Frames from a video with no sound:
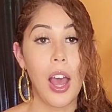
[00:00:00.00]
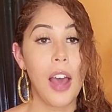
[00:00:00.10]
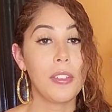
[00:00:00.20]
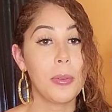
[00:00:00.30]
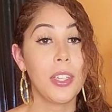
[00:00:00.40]
I
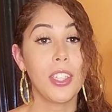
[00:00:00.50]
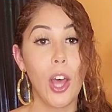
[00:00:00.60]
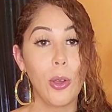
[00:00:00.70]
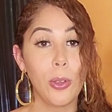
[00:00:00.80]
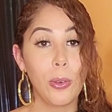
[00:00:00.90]
have something to
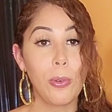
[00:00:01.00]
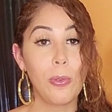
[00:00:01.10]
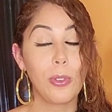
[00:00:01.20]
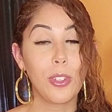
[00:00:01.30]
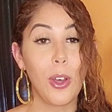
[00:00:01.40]
tell you.
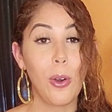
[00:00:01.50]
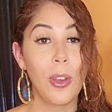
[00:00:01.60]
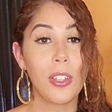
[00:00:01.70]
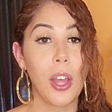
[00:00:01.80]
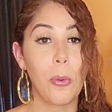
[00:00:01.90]

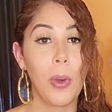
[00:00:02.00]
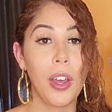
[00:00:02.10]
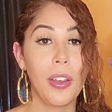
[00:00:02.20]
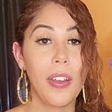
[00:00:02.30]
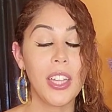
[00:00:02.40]
So he's like,
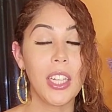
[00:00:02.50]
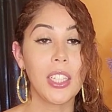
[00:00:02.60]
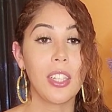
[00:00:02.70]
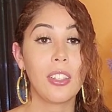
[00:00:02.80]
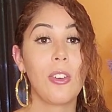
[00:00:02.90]
what? And so
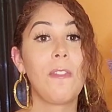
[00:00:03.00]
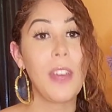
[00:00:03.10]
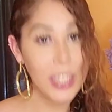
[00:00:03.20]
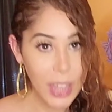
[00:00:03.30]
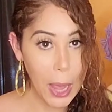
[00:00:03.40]
I said, so
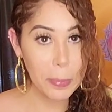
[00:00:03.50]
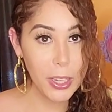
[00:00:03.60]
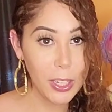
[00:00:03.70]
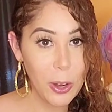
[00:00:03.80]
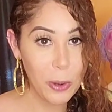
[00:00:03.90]
FaceTime
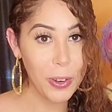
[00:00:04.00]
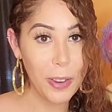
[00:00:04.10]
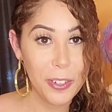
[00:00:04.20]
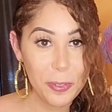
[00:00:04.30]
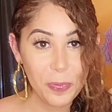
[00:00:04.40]
me or
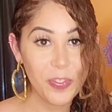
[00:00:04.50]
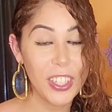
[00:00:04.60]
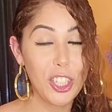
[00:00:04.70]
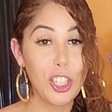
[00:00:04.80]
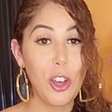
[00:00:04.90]
whatever.
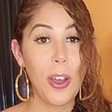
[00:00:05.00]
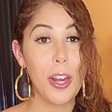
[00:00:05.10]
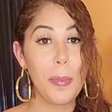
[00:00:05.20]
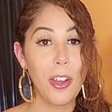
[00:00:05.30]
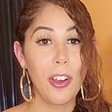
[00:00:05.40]
And so I
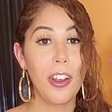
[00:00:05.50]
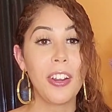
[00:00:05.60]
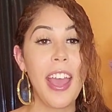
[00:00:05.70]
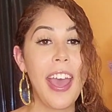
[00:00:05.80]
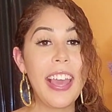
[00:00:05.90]
get in my
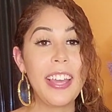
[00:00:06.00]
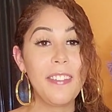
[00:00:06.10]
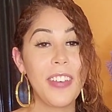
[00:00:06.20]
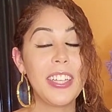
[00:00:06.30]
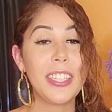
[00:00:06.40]
car,
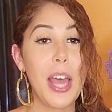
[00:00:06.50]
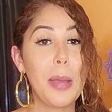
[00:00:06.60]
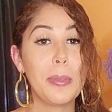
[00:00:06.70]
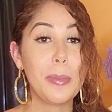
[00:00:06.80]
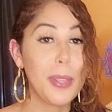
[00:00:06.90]
he
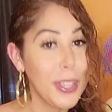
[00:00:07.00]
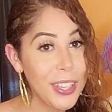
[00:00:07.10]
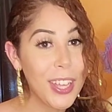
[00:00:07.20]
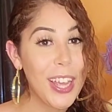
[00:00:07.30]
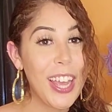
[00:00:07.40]
FaceTimes
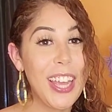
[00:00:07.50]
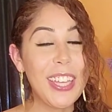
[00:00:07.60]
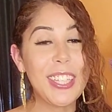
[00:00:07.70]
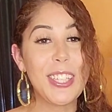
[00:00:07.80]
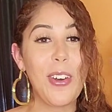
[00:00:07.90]
me,
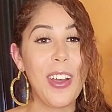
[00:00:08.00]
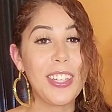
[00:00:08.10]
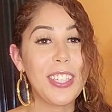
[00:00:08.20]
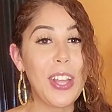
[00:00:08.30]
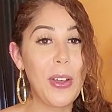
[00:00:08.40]
And so I
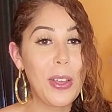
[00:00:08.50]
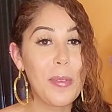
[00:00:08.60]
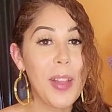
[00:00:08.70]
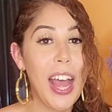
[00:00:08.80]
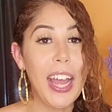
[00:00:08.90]
just told
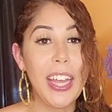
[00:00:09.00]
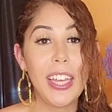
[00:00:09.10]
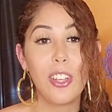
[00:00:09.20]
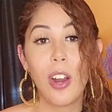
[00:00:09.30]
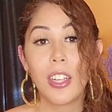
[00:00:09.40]
him,
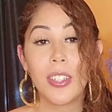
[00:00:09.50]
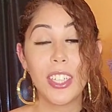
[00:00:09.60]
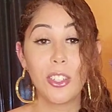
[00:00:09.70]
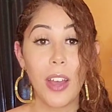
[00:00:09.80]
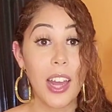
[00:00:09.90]
like, you know, I just
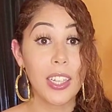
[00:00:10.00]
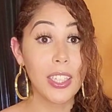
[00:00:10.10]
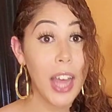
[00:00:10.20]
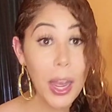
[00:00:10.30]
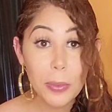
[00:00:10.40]
want to let you know I had a
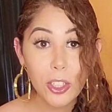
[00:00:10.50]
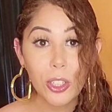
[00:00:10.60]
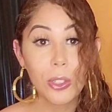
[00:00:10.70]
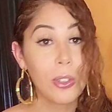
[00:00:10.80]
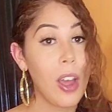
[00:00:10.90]
good time
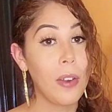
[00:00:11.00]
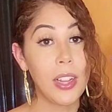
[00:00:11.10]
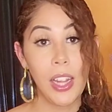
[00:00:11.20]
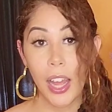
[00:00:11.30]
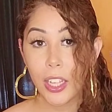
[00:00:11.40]
with you. I
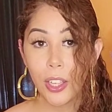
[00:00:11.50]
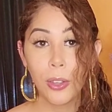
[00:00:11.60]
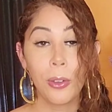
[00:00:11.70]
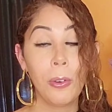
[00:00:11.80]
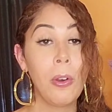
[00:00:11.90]
really like
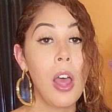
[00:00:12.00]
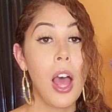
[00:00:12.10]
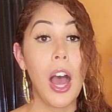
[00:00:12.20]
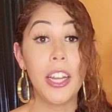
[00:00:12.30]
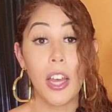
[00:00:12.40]
you.
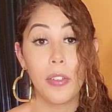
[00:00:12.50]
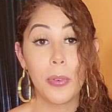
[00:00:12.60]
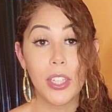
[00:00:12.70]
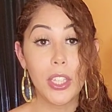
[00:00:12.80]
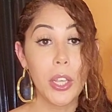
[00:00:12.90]
I
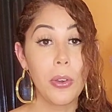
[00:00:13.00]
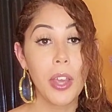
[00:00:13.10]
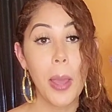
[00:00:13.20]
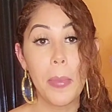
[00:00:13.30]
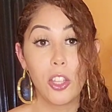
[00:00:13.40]
definitely want to see you
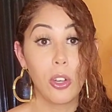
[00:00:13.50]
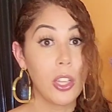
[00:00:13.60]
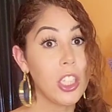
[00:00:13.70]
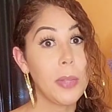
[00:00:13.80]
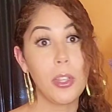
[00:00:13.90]
again, but, you
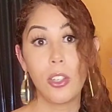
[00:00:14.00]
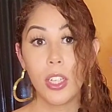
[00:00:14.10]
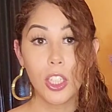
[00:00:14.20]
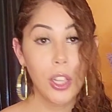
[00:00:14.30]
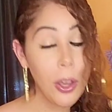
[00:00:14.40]
know, there's something you
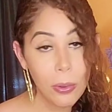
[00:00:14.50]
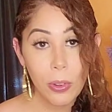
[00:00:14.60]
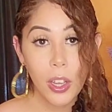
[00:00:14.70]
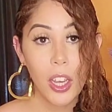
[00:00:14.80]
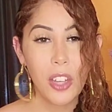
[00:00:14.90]
need to know.
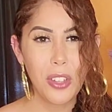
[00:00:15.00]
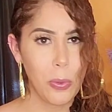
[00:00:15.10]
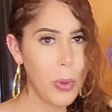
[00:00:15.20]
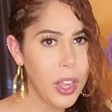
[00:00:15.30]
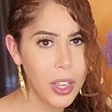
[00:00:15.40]
He was
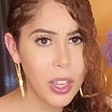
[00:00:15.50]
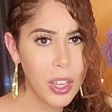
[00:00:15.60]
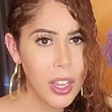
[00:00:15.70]
like, what?